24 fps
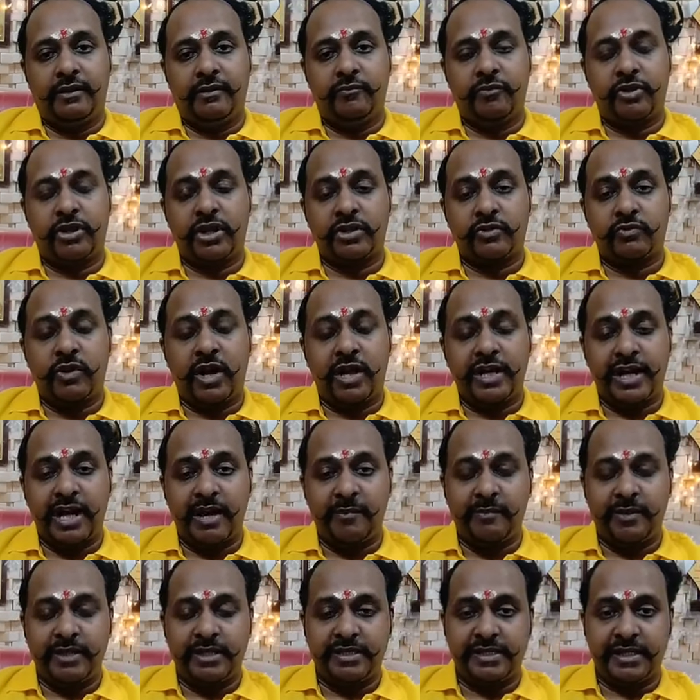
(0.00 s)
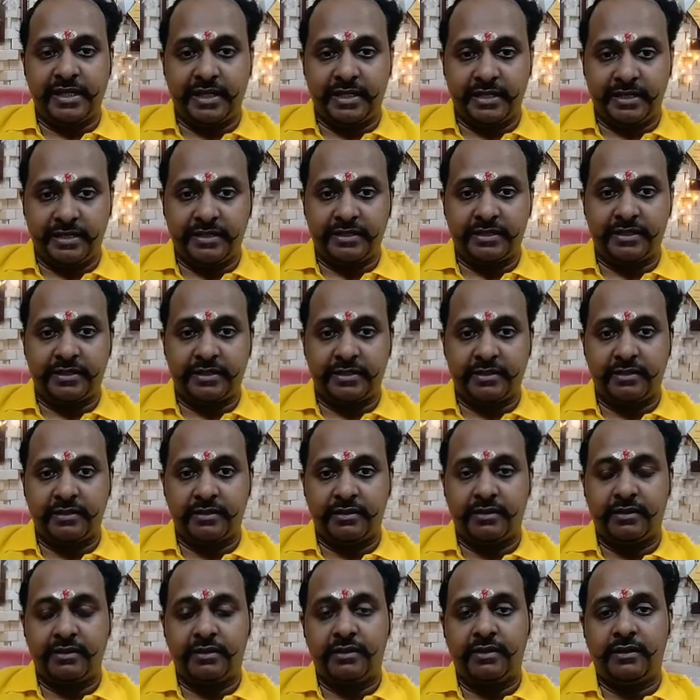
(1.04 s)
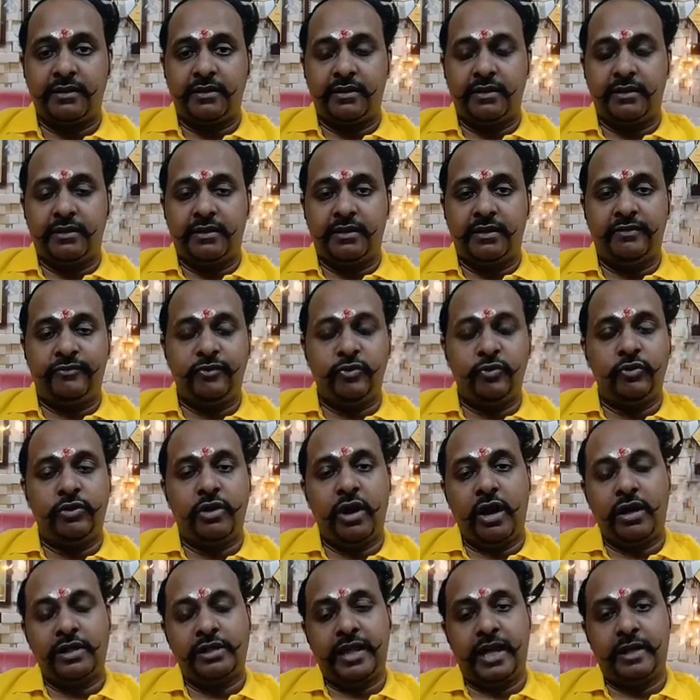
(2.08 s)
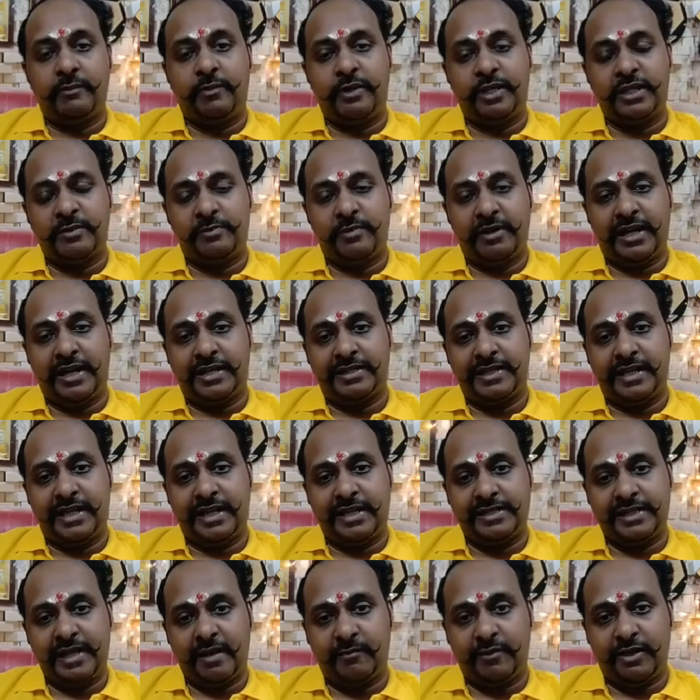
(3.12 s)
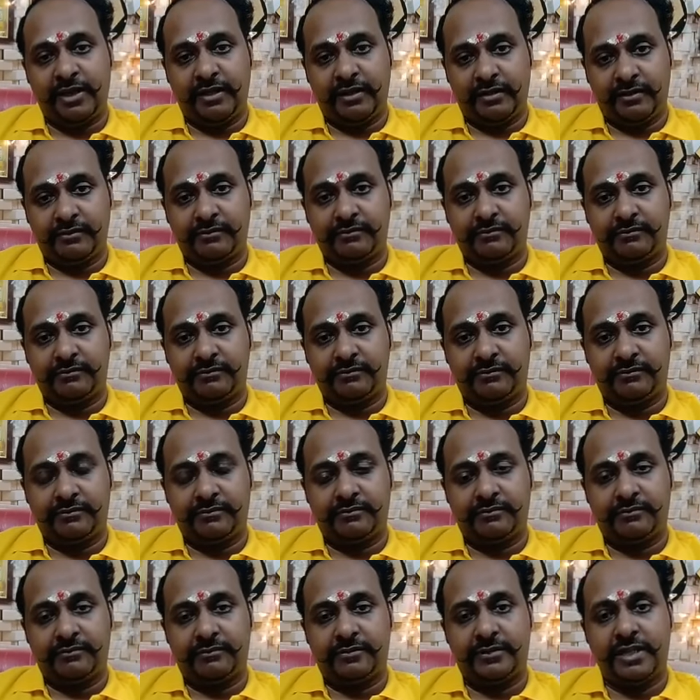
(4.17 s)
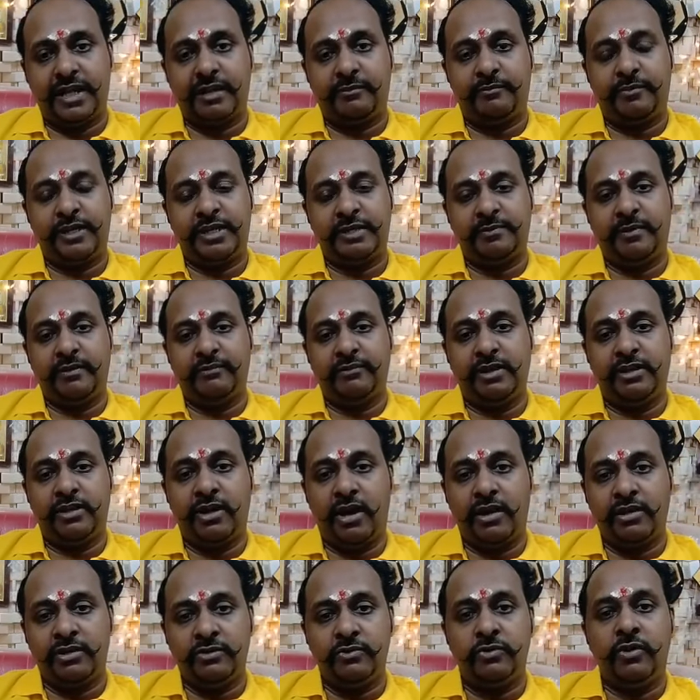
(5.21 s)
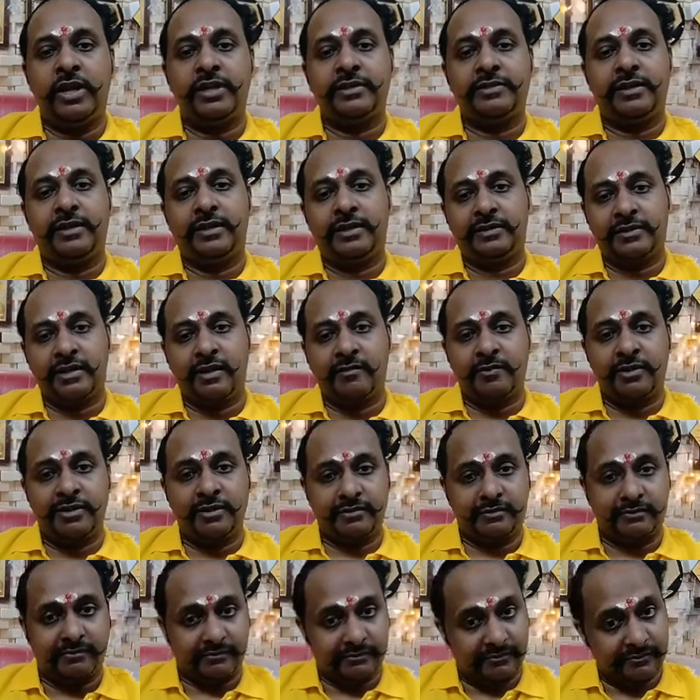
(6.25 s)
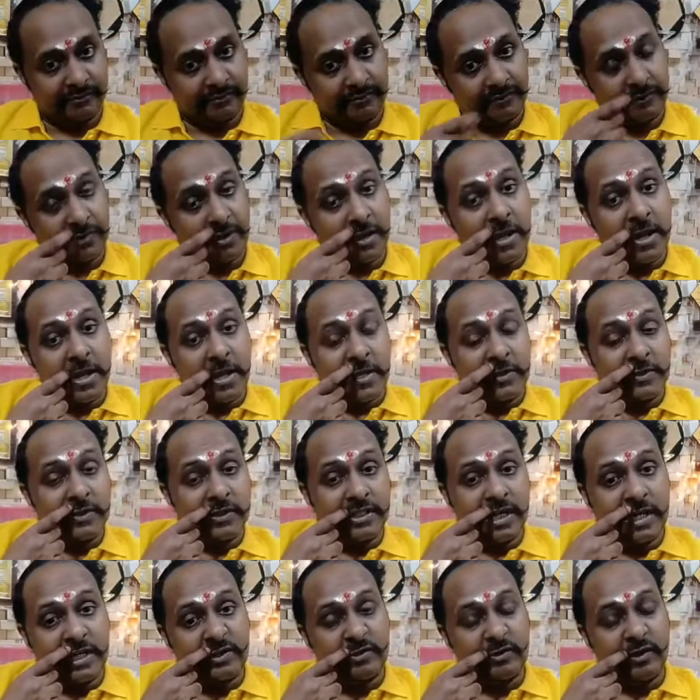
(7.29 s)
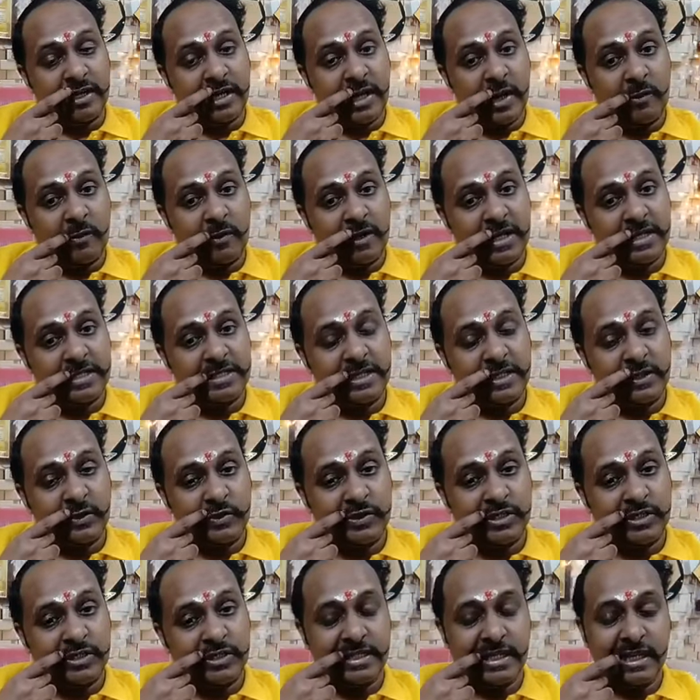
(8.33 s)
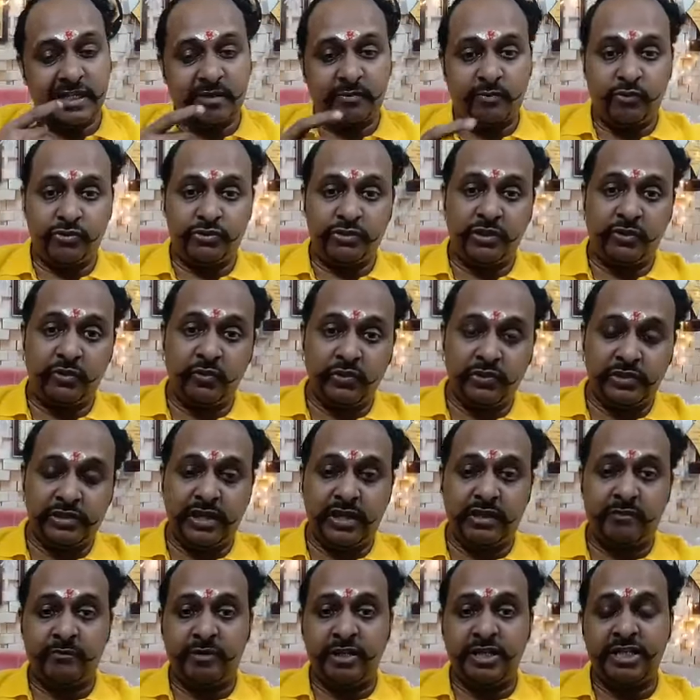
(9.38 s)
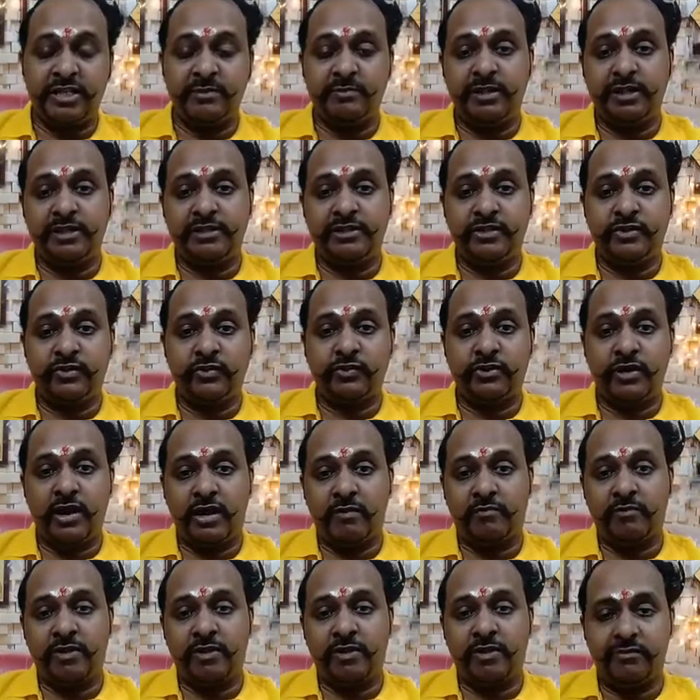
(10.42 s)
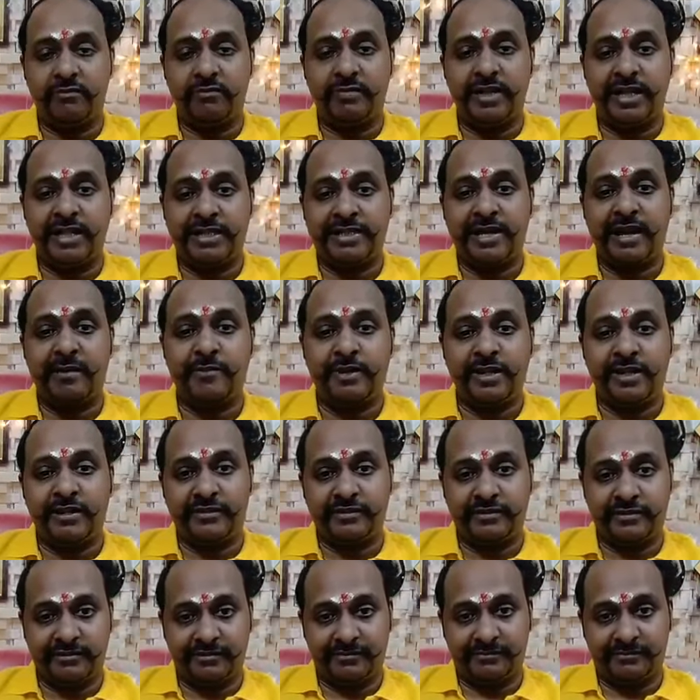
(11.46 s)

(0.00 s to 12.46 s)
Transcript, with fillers: Because what happens here is, if you call that principal as the examiner, that principal will call you as the examiner. So that is why nowadays the UGC has put the rules that principals should not become examiners.